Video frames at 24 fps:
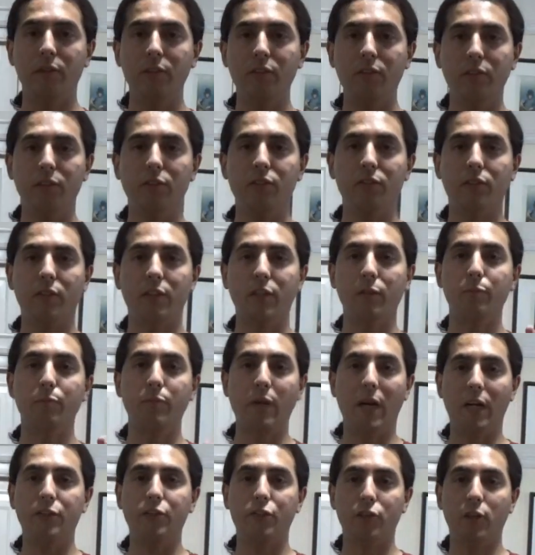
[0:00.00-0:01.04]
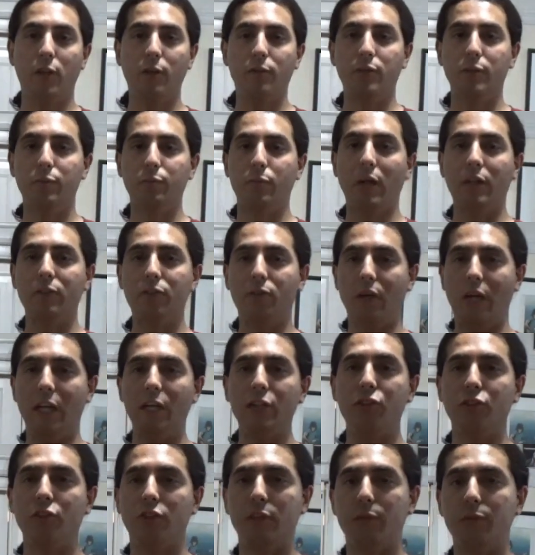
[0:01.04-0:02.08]
reason you stay in bad jobs and bad
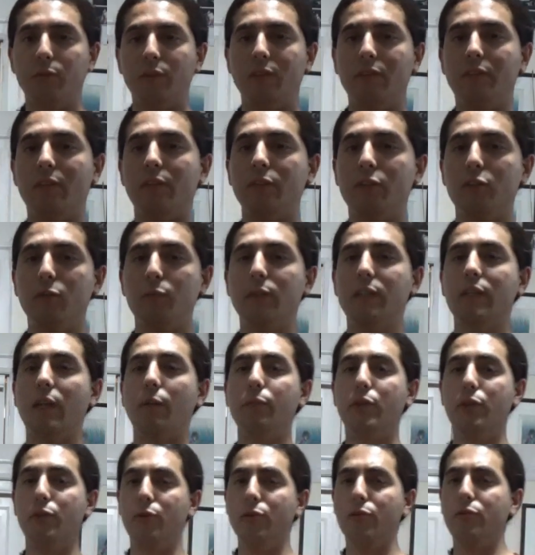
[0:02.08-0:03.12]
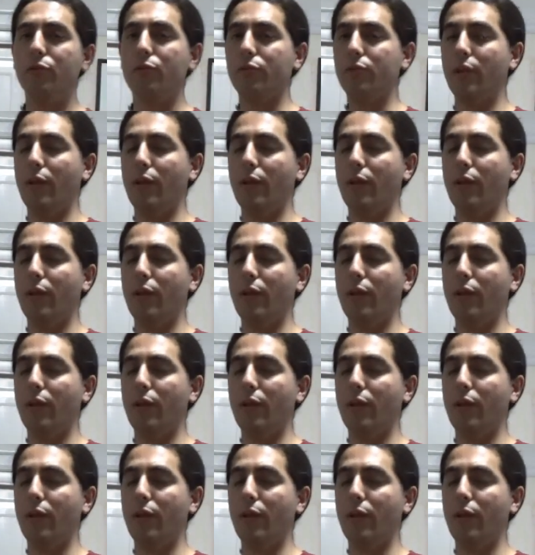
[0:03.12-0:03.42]
relationships is that you become used to